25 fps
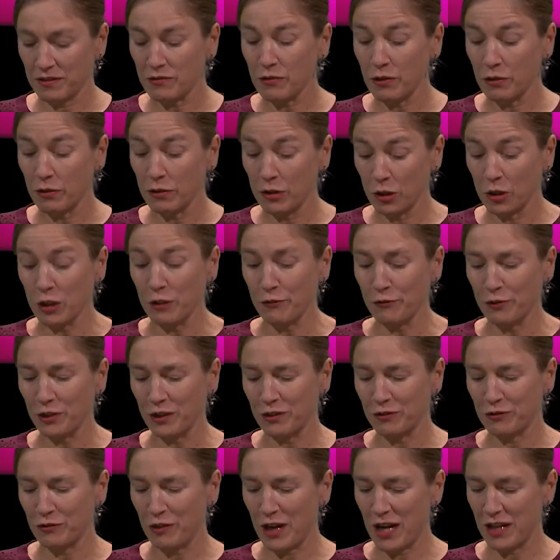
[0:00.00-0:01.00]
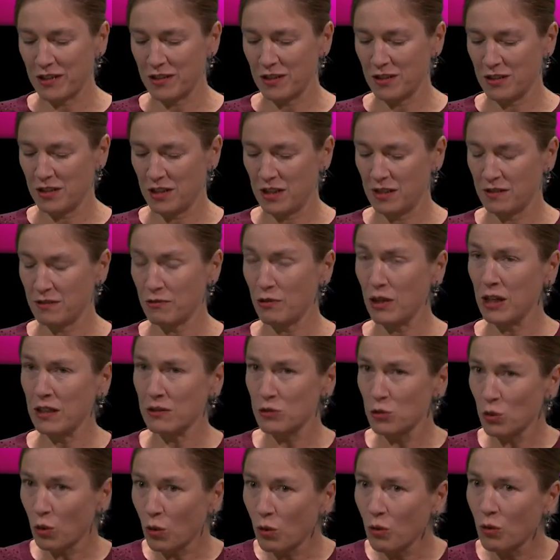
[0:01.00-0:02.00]
looking for a strategy, trying
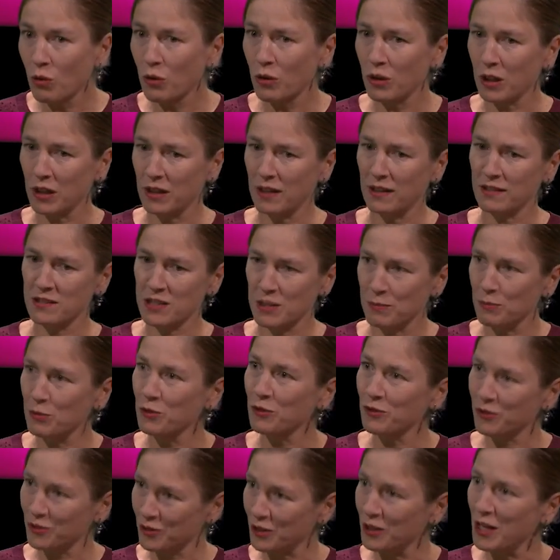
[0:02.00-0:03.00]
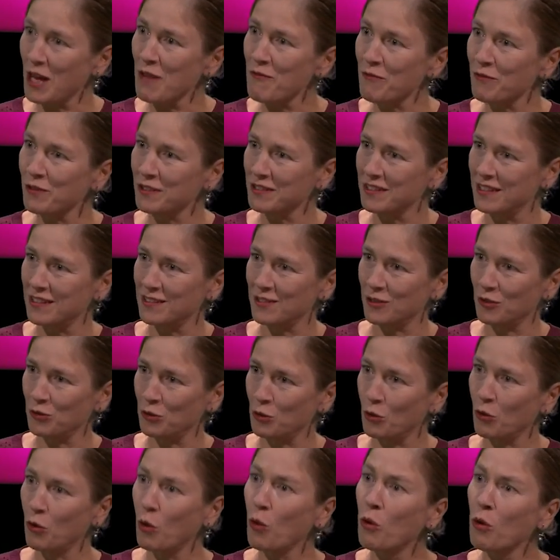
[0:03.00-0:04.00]
to organize. She puts an emphasis
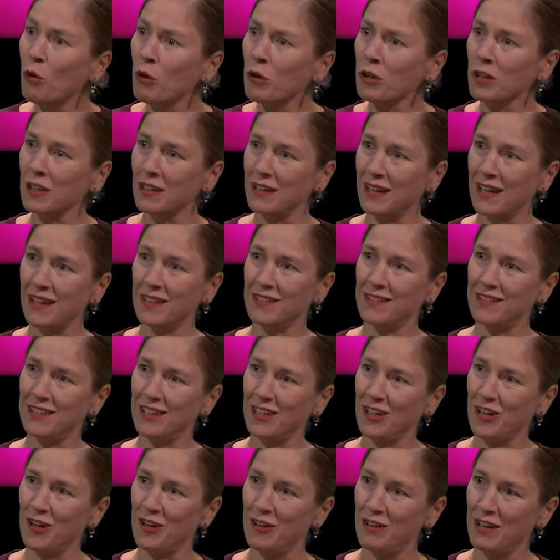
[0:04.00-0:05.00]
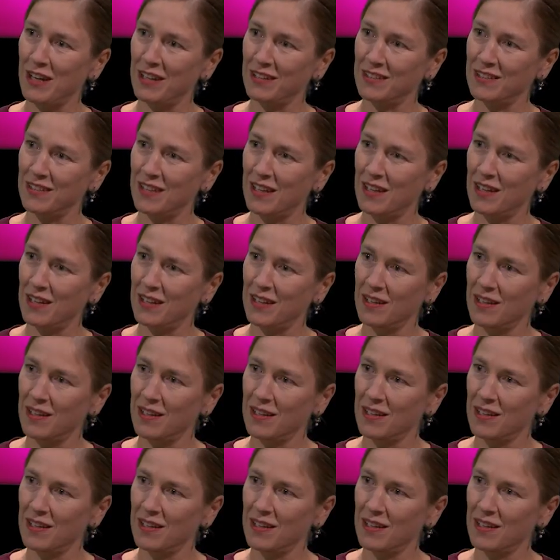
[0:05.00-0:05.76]
on organizing her essay.